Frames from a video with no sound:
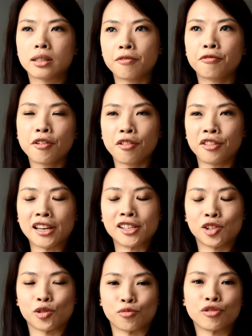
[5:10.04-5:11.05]
different
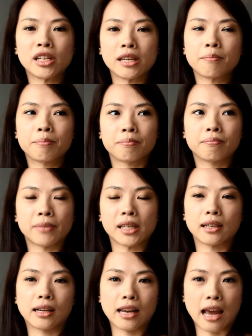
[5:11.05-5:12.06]
things to really
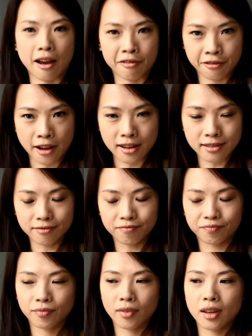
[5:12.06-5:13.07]
basically have fun,
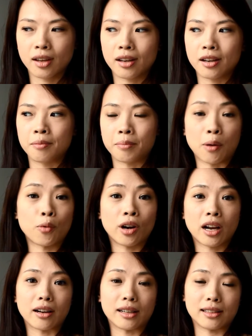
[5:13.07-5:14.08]
but
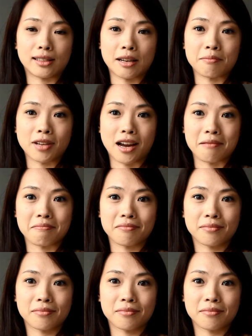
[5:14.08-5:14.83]
work out at the same time.